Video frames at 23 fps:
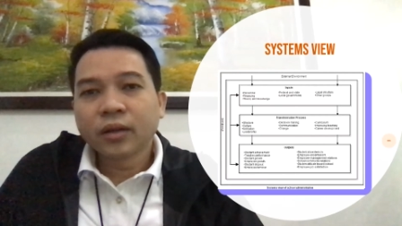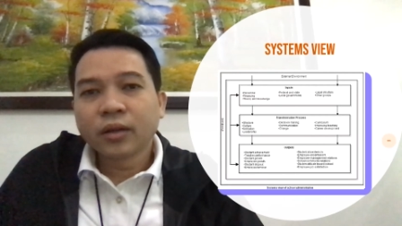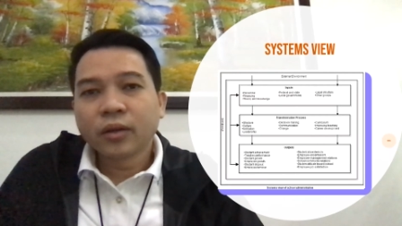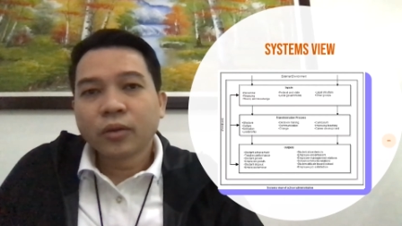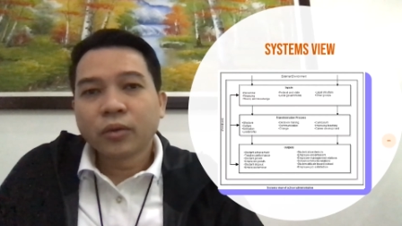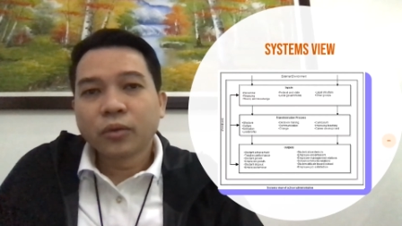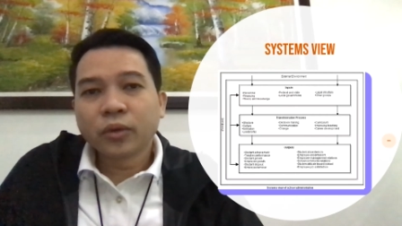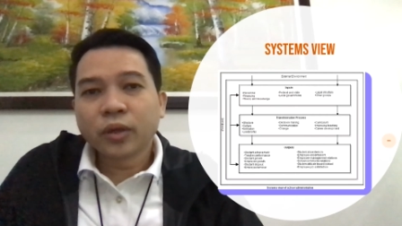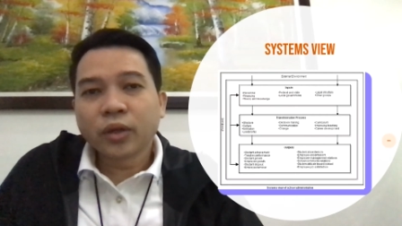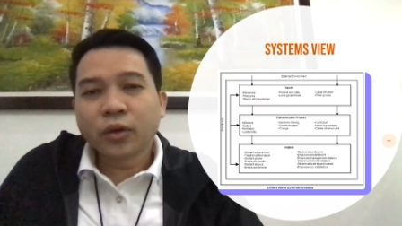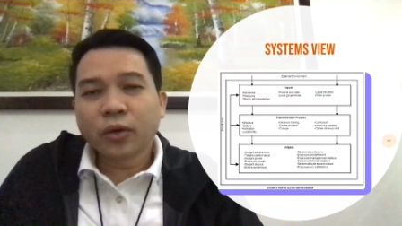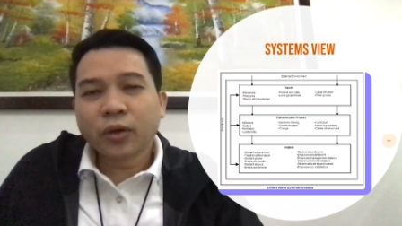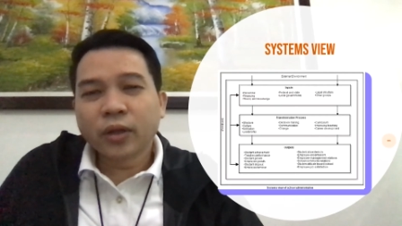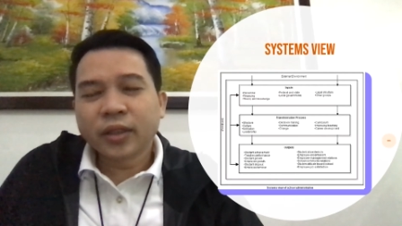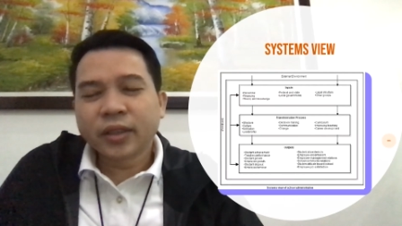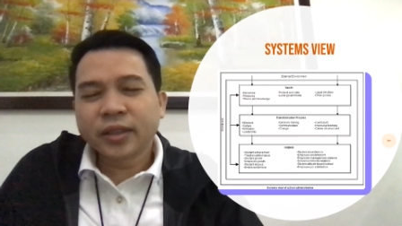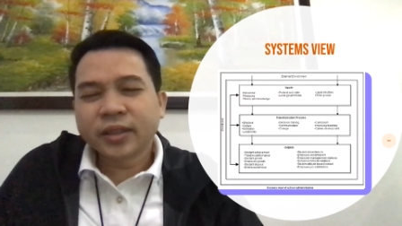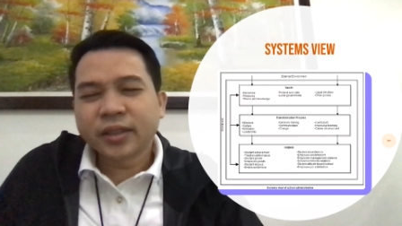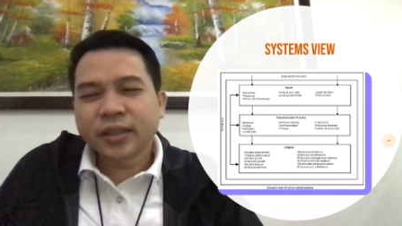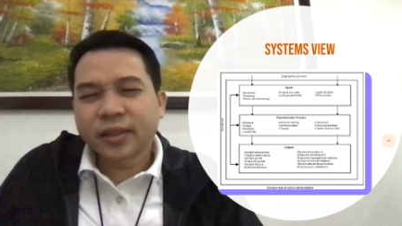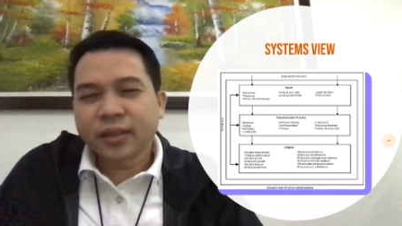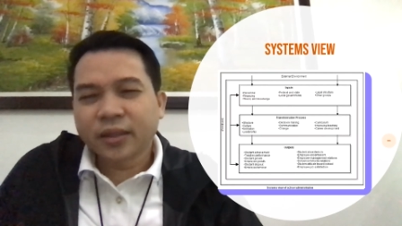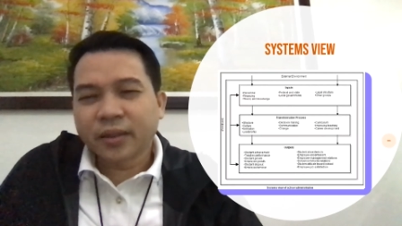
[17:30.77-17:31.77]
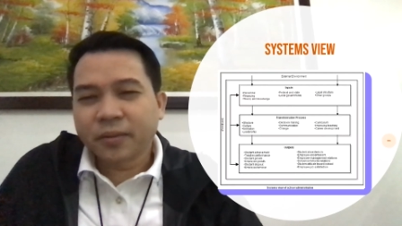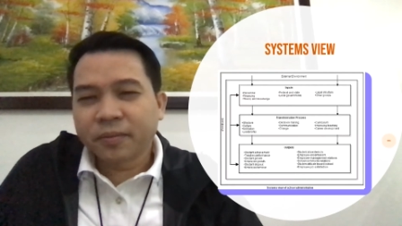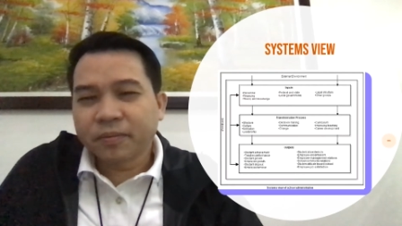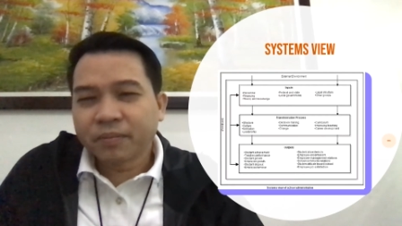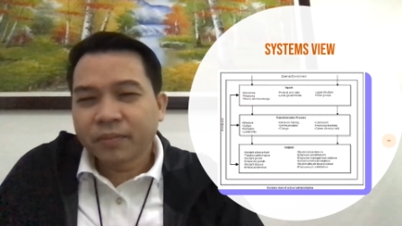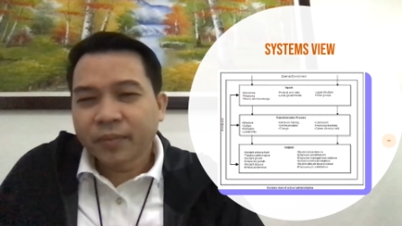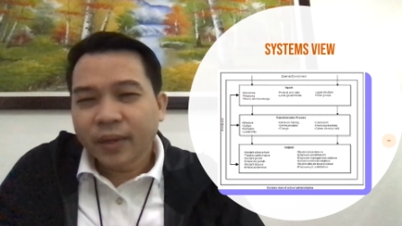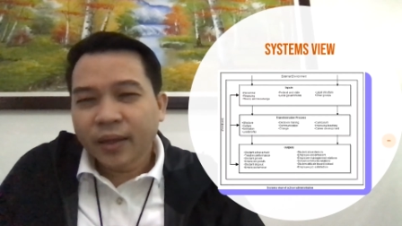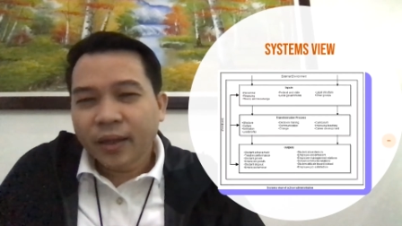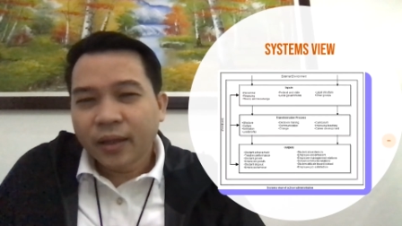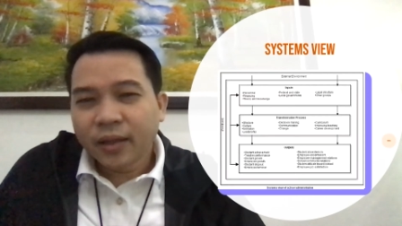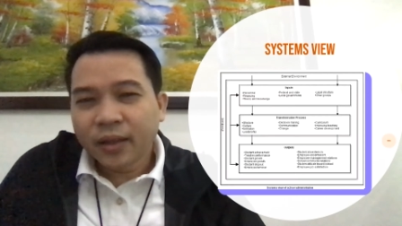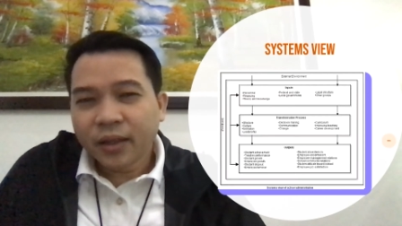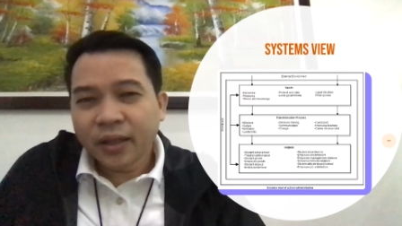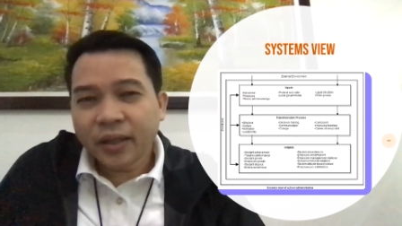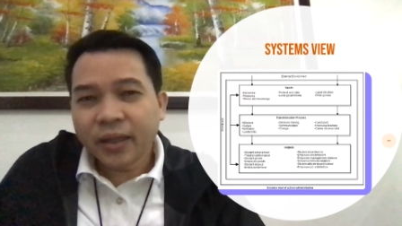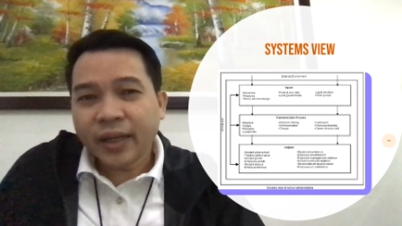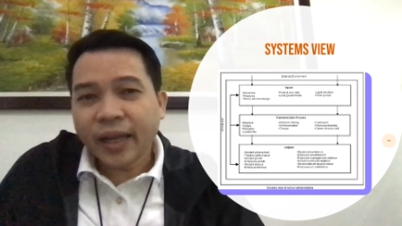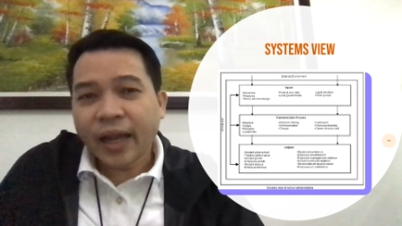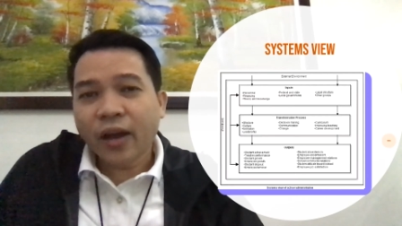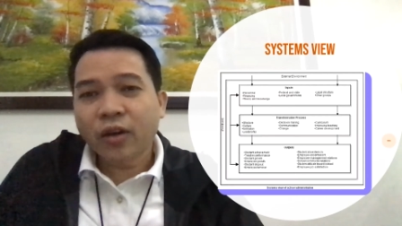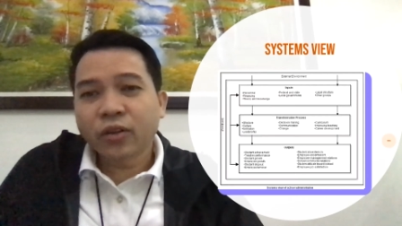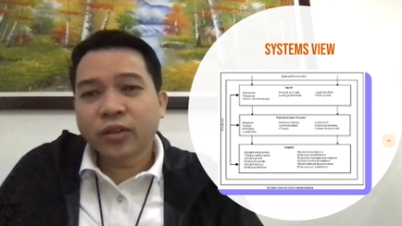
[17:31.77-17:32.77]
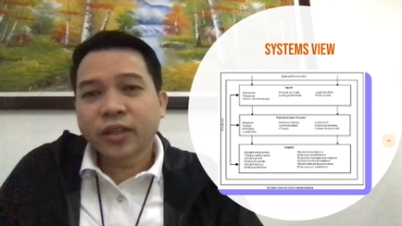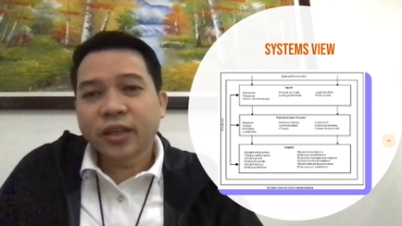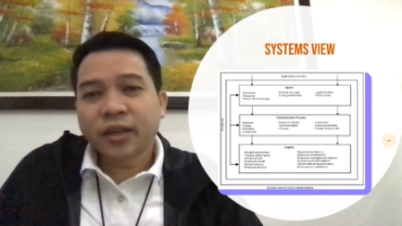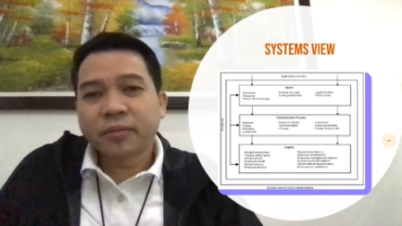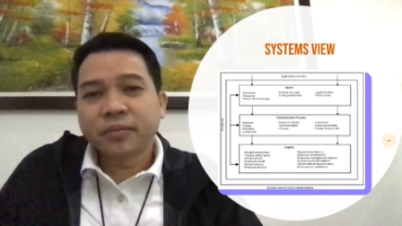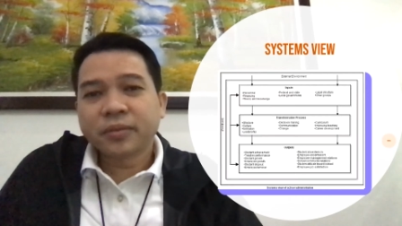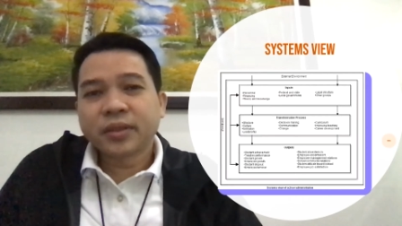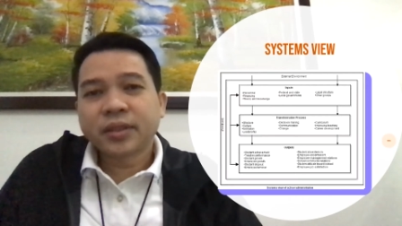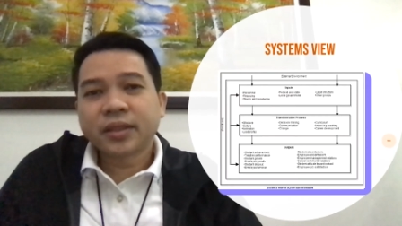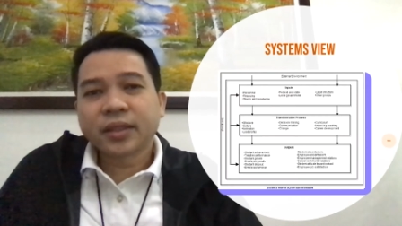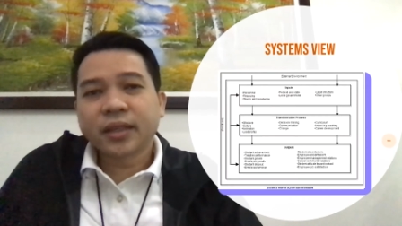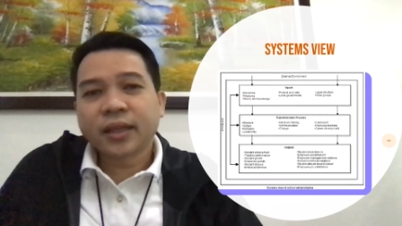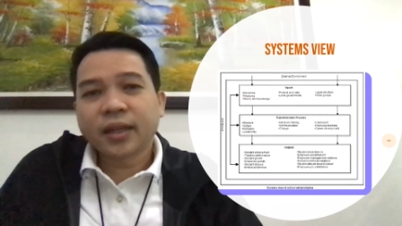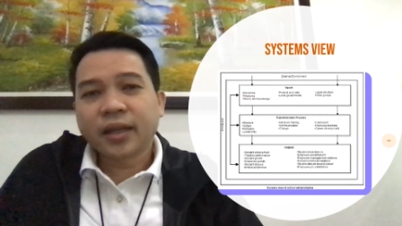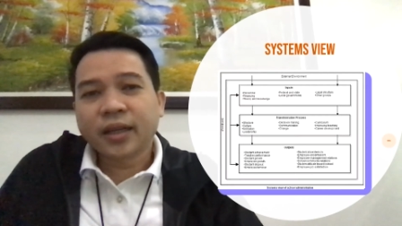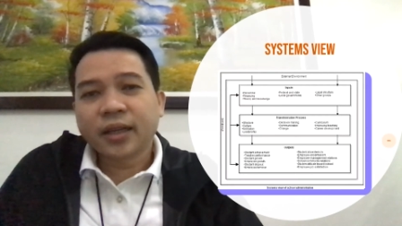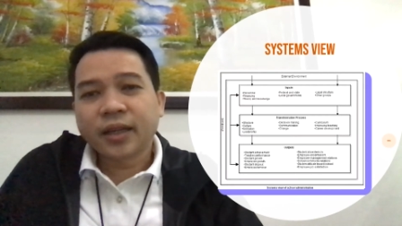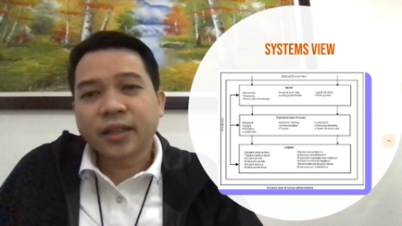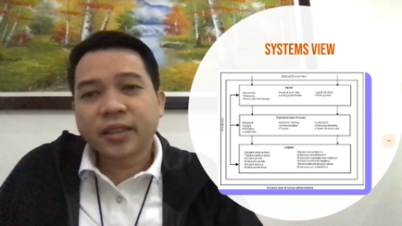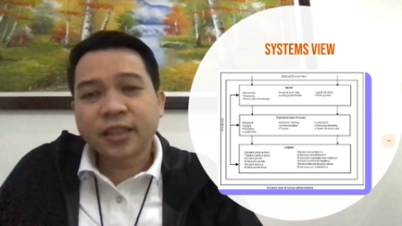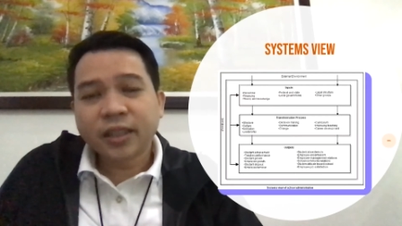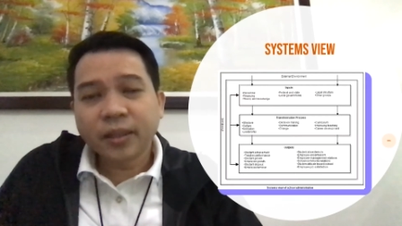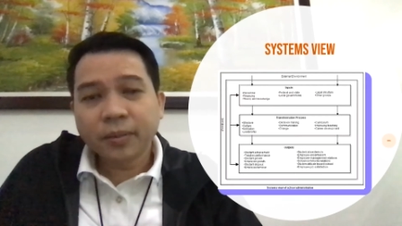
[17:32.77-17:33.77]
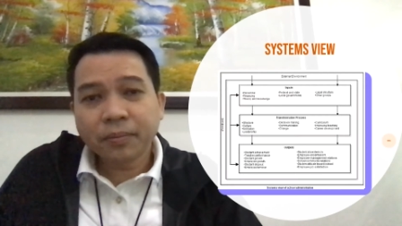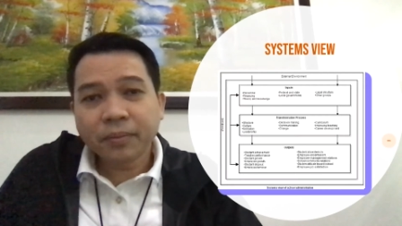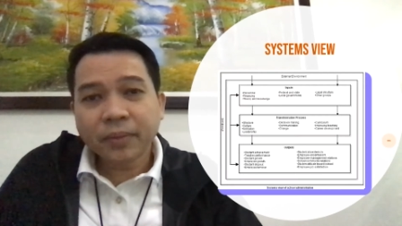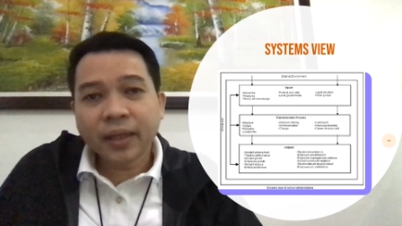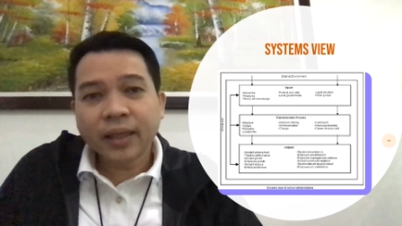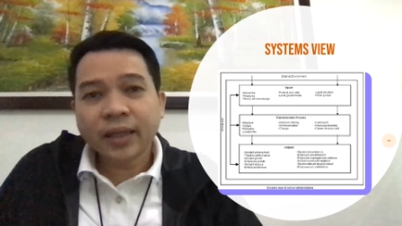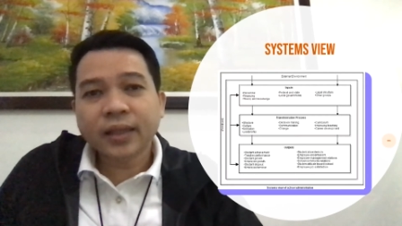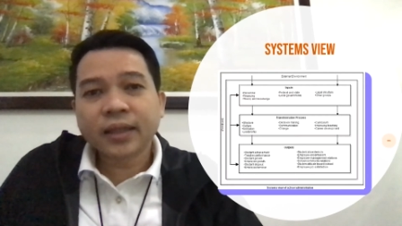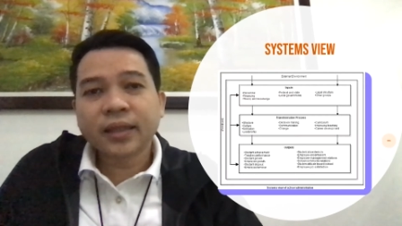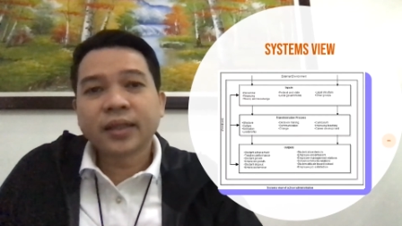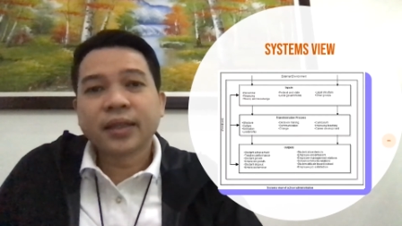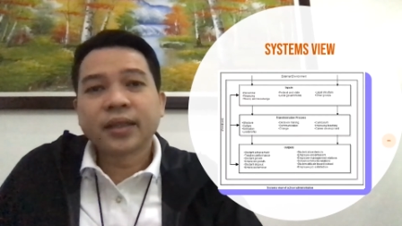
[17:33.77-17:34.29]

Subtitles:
we call this the learning outcomes achievement,